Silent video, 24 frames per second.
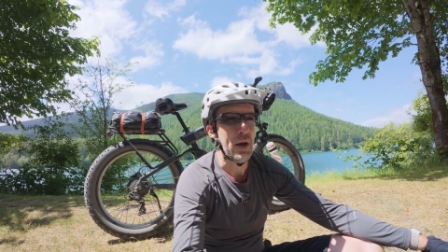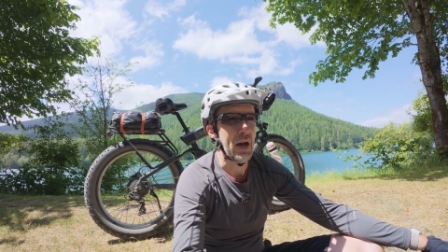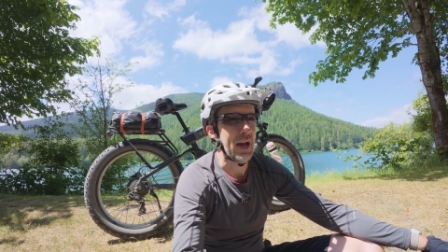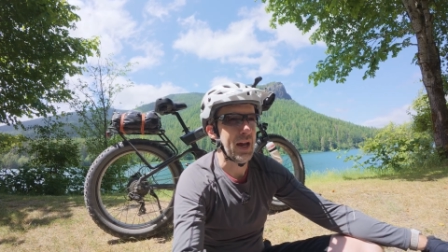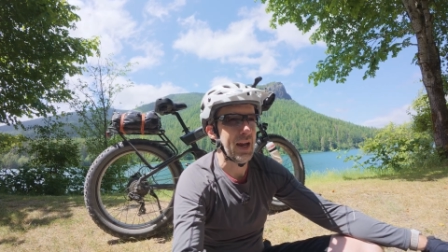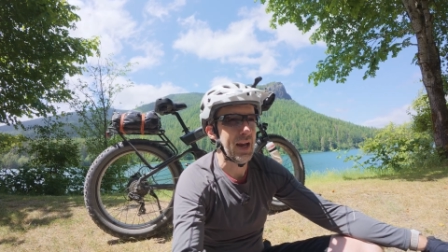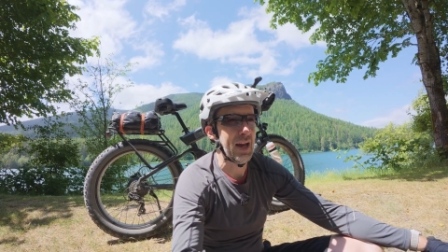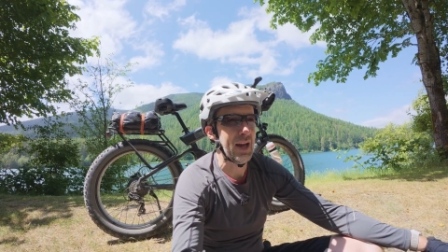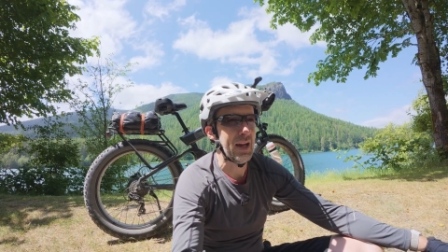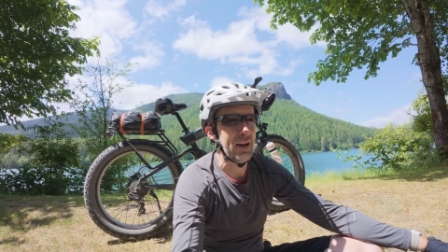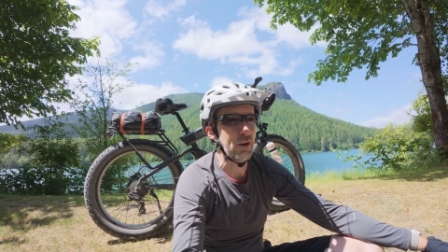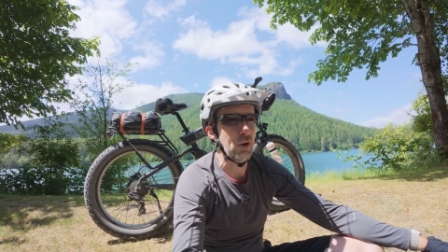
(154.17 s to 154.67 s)

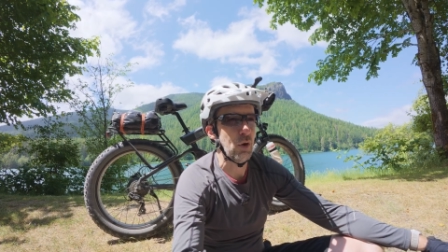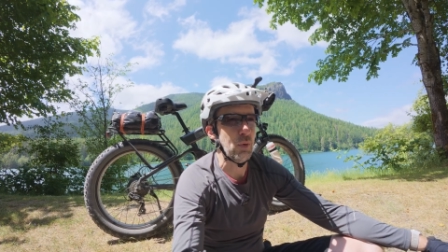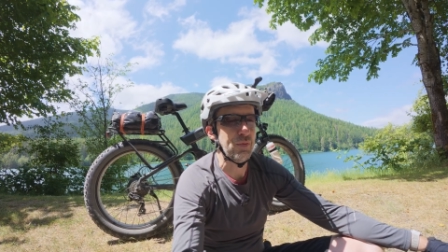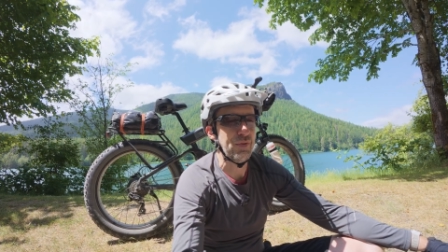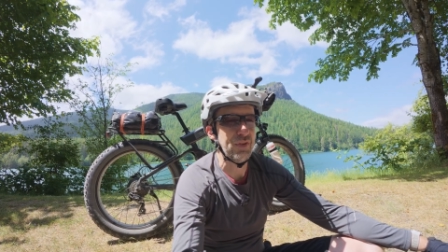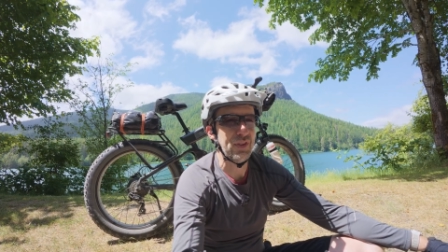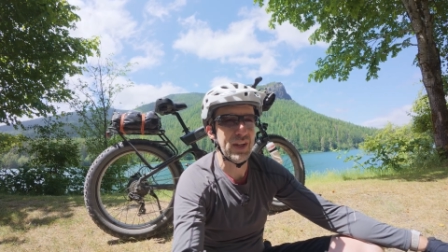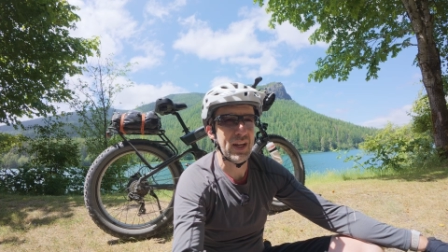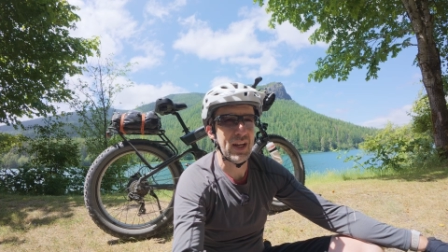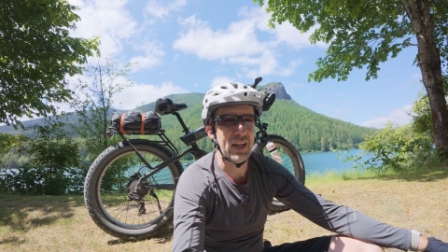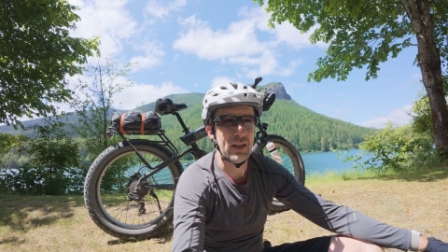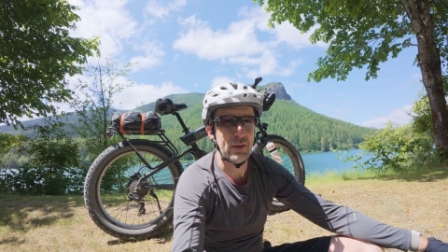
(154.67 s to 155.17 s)
And
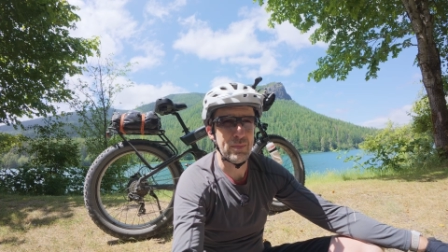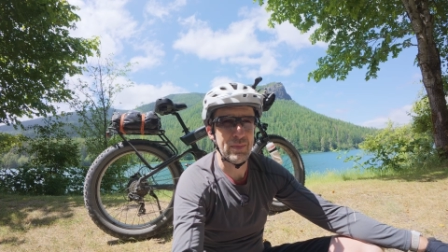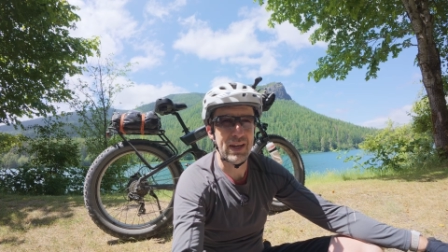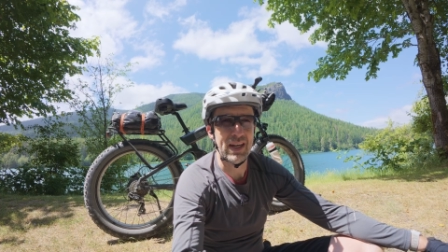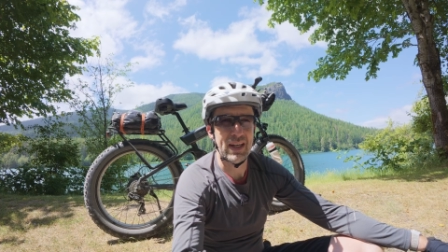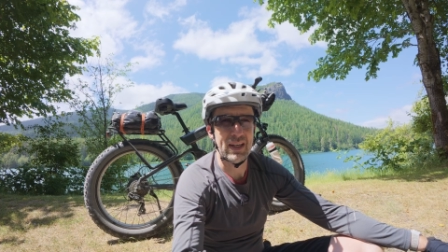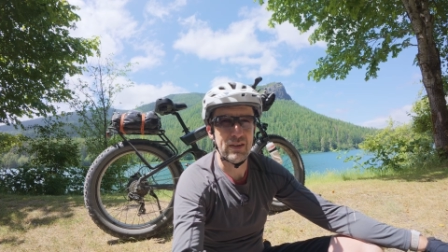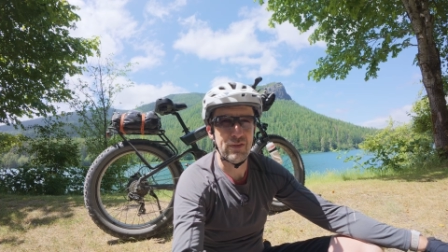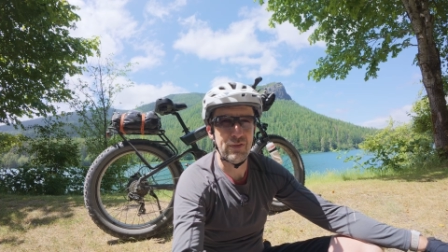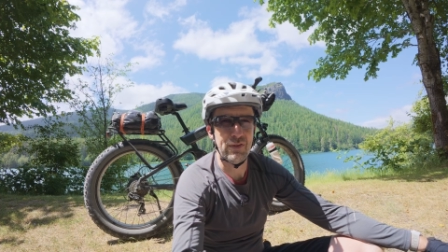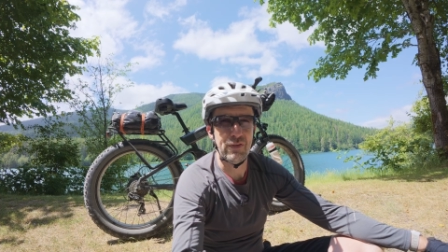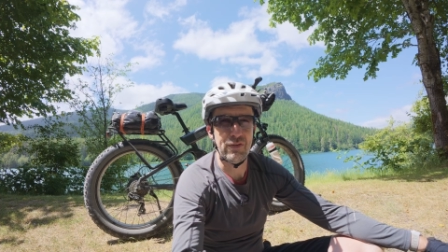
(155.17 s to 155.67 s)
hopefully I can
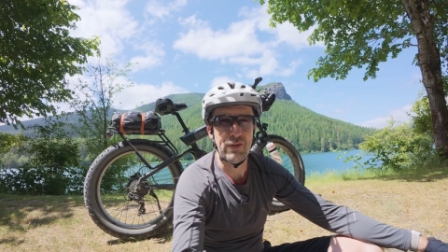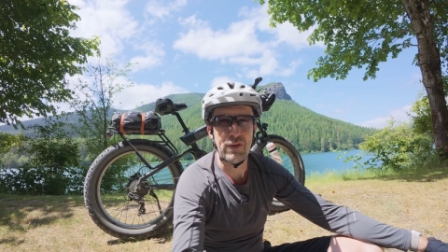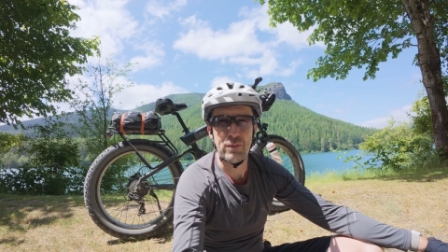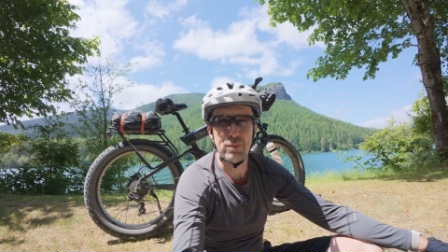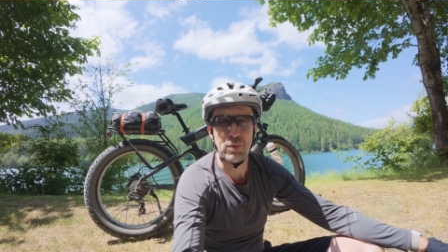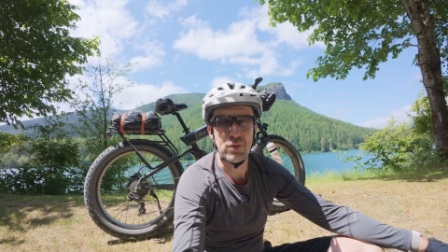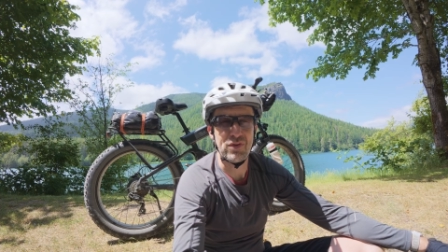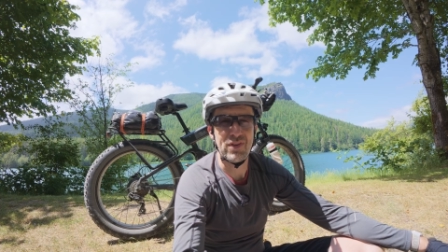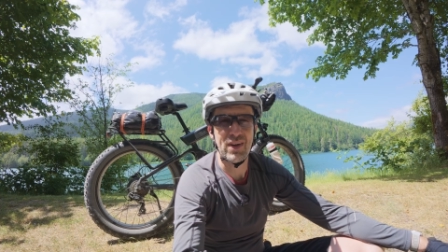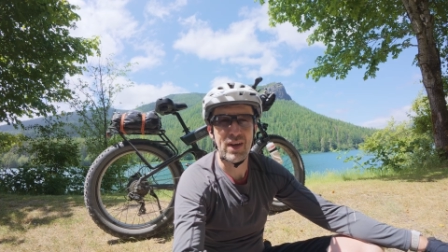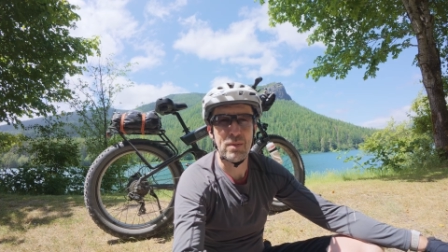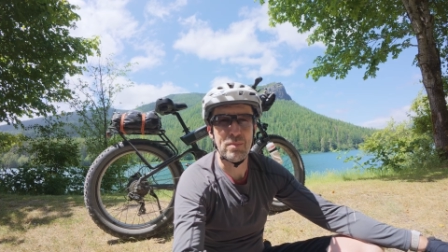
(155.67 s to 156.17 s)
make it to
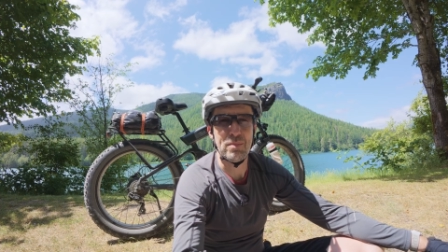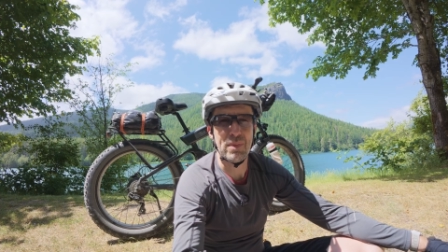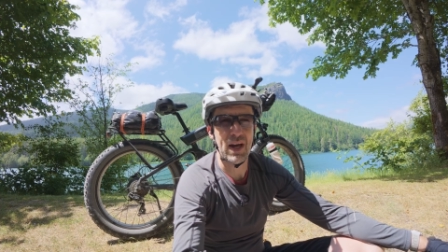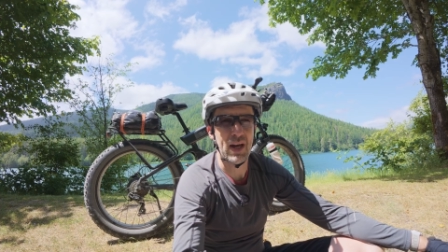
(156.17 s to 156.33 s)
50%